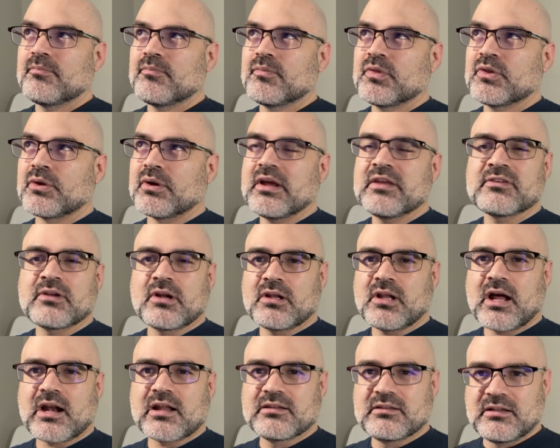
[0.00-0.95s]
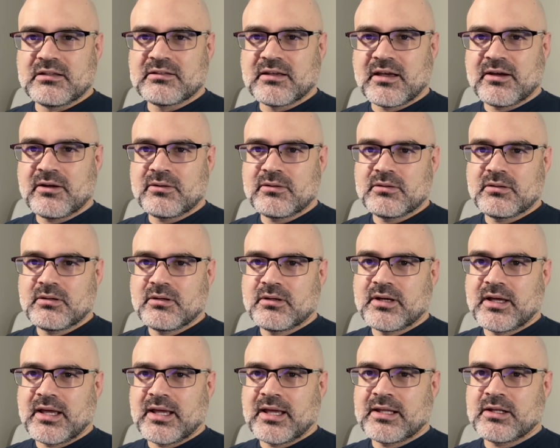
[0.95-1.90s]
There isn't a lot of detail,
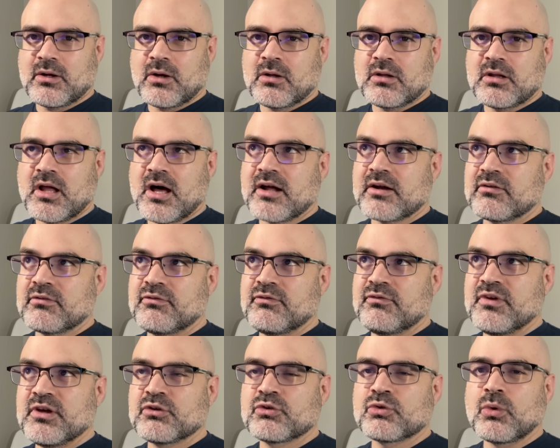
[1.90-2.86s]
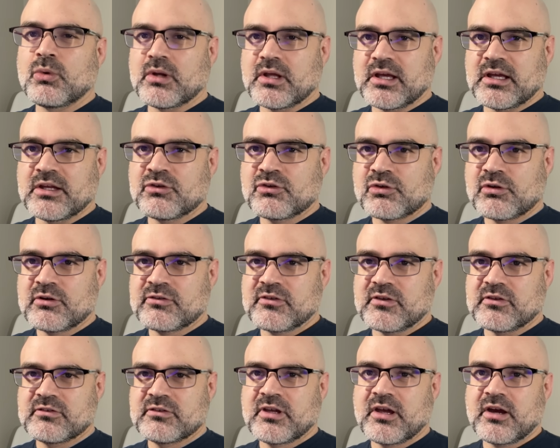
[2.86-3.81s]
and a lot of visual interest
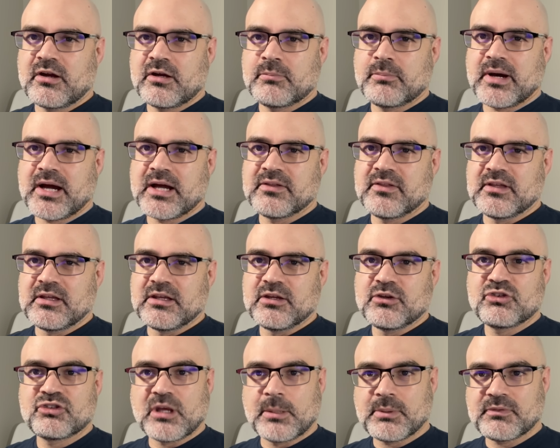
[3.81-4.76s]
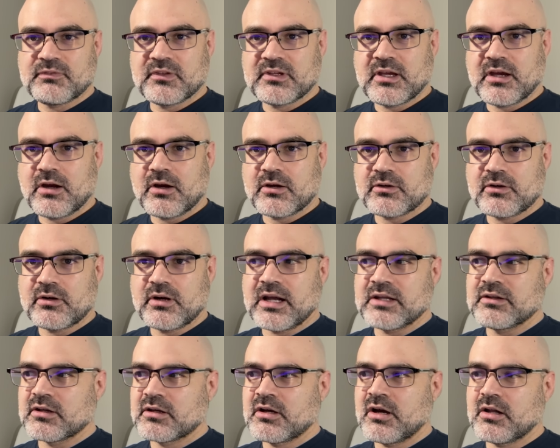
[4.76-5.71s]
is carried by the shape of the character and
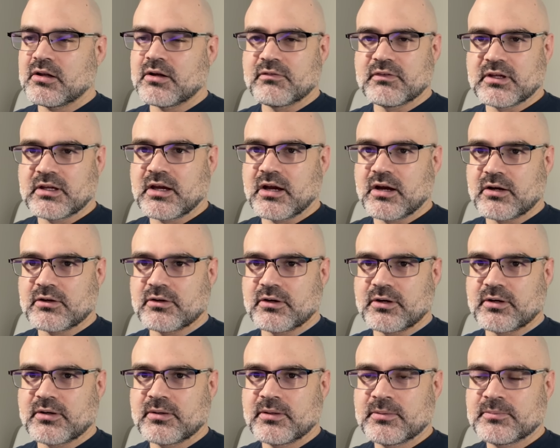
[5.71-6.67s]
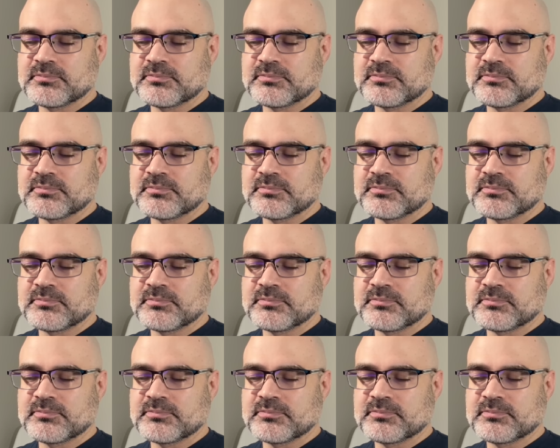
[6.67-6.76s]
the color of the character.